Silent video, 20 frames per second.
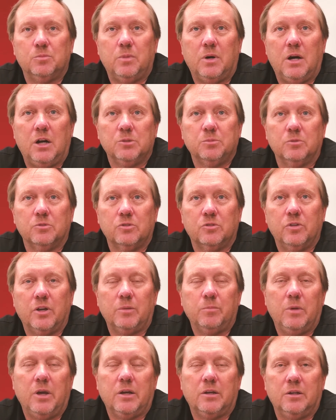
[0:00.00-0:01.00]
possible so they
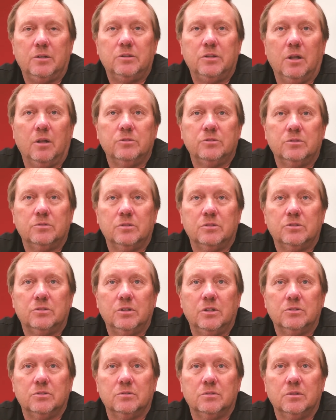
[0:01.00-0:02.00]
can make an intelligent
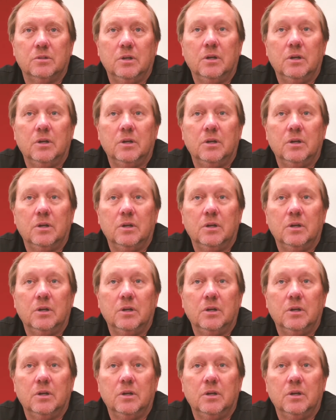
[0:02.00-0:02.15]
decision.